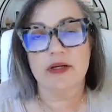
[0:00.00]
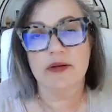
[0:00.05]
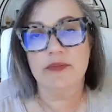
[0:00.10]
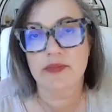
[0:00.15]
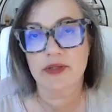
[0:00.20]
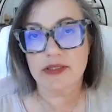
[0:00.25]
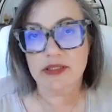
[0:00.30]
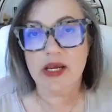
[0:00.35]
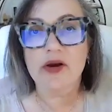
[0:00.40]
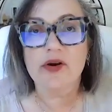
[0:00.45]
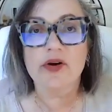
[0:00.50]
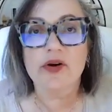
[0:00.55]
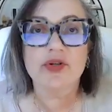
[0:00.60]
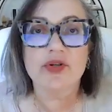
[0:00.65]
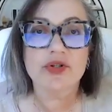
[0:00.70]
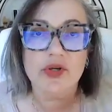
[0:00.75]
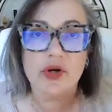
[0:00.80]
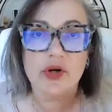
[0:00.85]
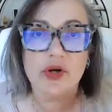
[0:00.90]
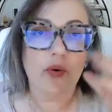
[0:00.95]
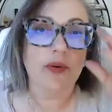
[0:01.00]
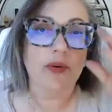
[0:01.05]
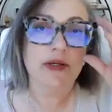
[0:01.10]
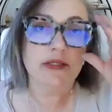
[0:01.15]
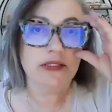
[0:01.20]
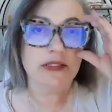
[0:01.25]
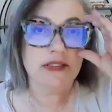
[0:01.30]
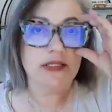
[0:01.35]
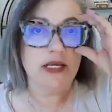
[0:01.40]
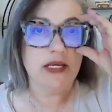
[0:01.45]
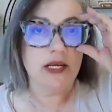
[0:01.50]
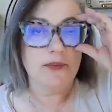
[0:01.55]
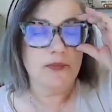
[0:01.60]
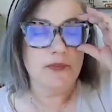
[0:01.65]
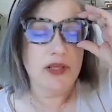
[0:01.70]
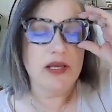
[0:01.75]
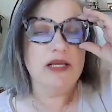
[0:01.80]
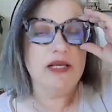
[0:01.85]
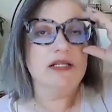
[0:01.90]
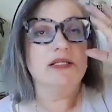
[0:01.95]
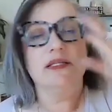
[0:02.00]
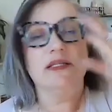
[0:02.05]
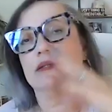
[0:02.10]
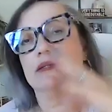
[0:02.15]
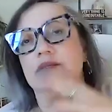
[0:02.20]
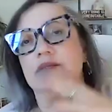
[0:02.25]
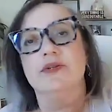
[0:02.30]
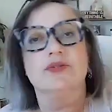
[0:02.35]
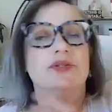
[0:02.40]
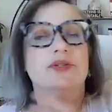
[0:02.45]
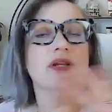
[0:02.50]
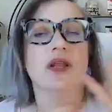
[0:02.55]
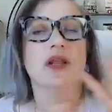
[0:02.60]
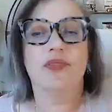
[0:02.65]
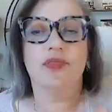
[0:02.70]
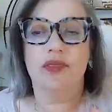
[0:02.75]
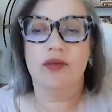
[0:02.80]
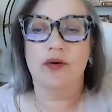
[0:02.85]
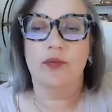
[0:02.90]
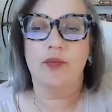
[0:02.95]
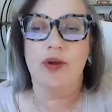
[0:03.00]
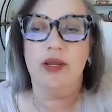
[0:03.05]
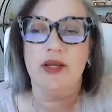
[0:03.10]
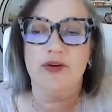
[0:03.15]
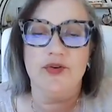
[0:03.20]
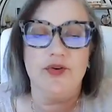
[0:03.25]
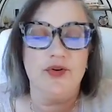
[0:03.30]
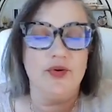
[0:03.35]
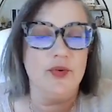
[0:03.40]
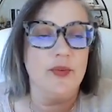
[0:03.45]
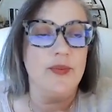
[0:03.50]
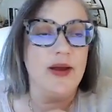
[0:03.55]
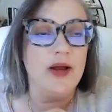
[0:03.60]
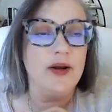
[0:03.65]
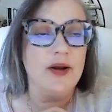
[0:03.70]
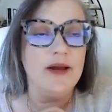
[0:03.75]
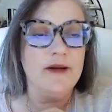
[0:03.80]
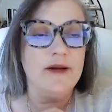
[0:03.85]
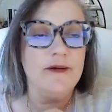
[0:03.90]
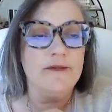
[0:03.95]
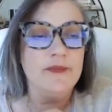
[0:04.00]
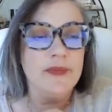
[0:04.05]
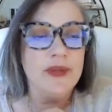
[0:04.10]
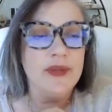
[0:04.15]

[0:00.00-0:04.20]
A miscarriage is going to take place. There's nothing that we can do about it.